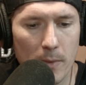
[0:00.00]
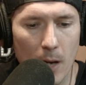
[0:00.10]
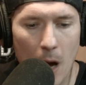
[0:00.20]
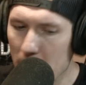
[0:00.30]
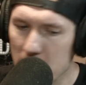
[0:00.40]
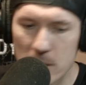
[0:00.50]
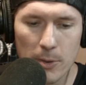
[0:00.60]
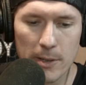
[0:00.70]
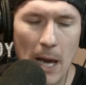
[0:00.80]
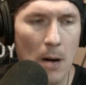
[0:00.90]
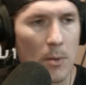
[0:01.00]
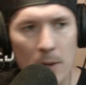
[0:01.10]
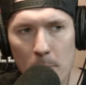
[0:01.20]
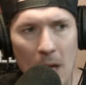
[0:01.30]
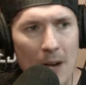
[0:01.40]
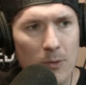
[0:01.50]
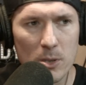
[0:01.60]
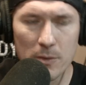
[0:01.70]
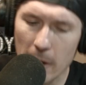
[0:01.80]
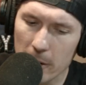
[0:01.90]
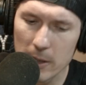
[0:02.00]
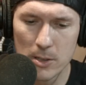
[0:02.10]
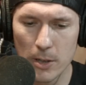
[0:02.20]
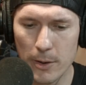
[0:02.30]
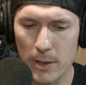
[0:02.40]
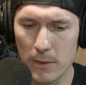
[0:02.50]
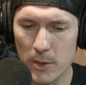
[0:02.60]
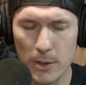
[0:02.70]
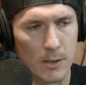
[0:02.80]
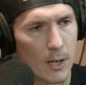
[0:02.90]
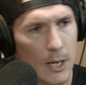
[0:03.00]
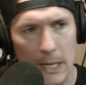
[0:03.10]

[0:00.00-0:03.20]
I'm into it now. I'm on the platform. It's very intuitive, dude.